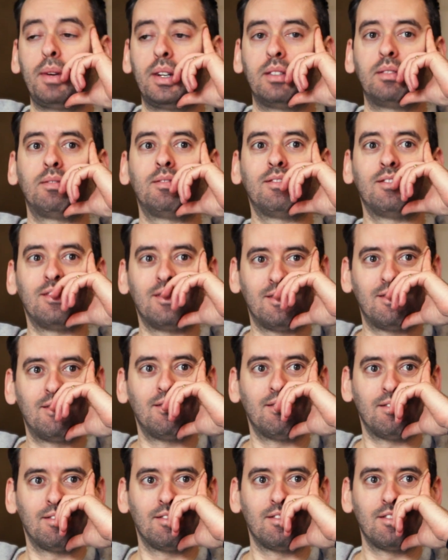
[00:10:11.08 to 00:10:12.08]
But I think the
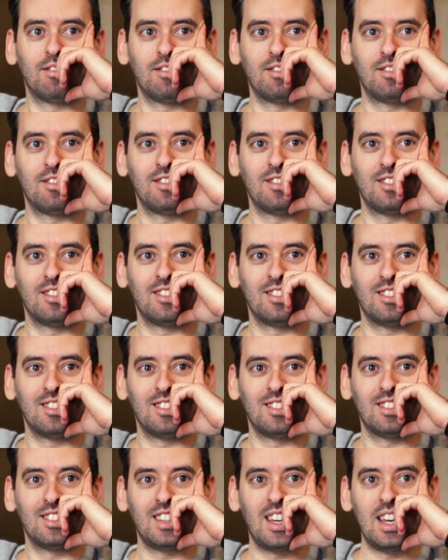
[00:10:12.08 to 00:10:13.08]
SADC financed
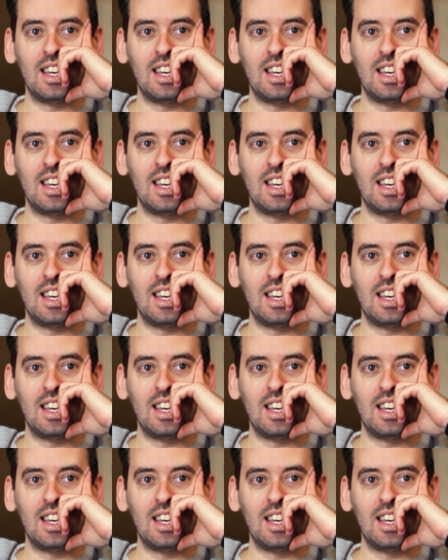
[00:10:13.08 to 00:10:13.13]
you.